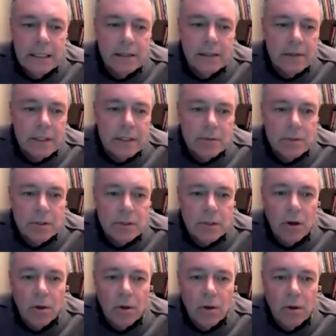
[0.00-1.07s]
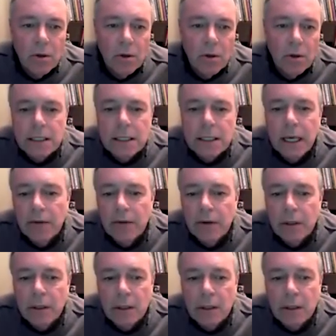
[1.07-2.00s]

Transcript: this was all blended together